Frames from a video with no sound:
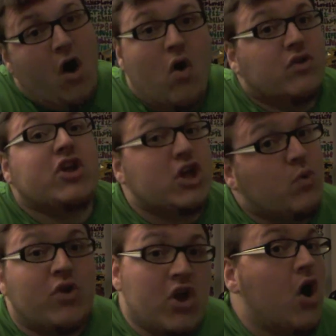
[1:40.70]
only
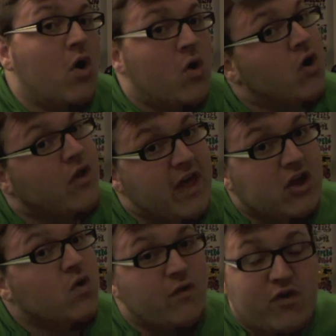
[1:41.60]
you will know that
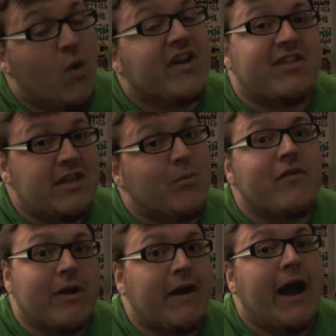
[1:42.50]
you, if you want to see the
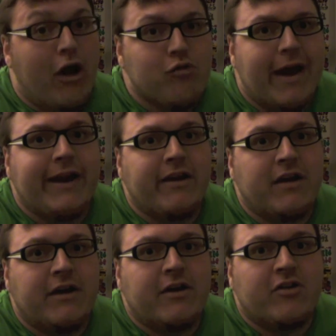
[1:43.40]
movie or not, all right?
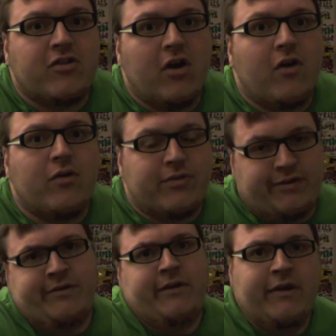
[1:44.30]
So
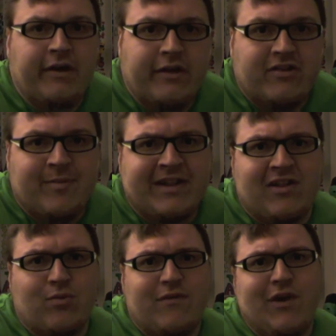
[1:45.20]
let's make
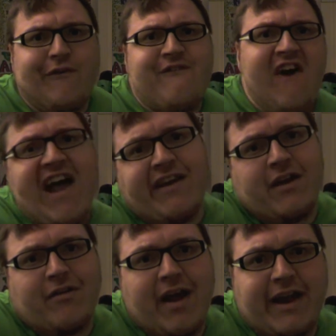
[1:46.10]
this review
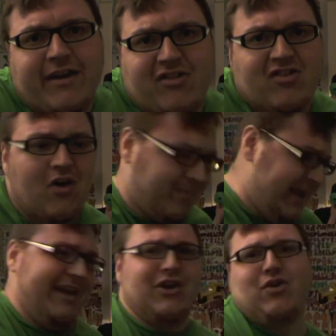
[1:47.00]
fun, all right? You saw
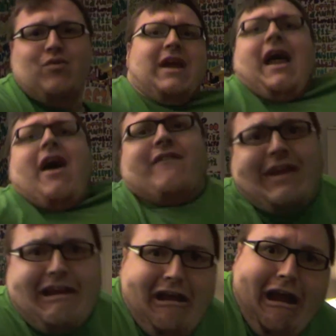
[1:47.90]
me in a green outfit,
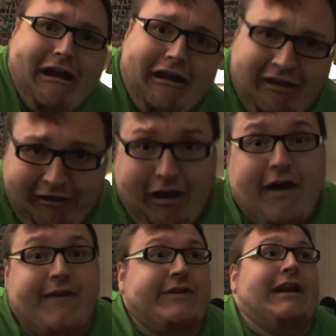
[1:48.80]
yay.
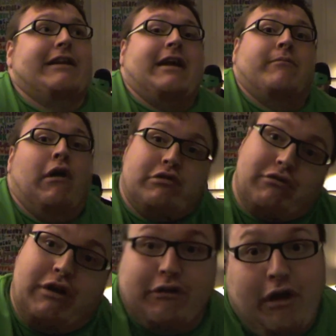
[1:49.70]
Evidently, I'm not the
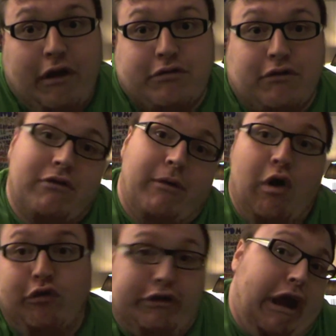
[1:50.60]
Green Lantern,
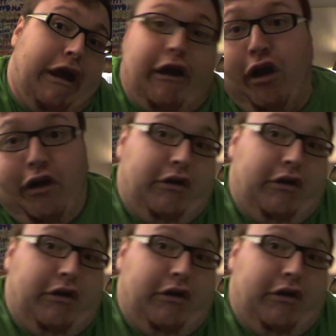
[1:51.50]
okay?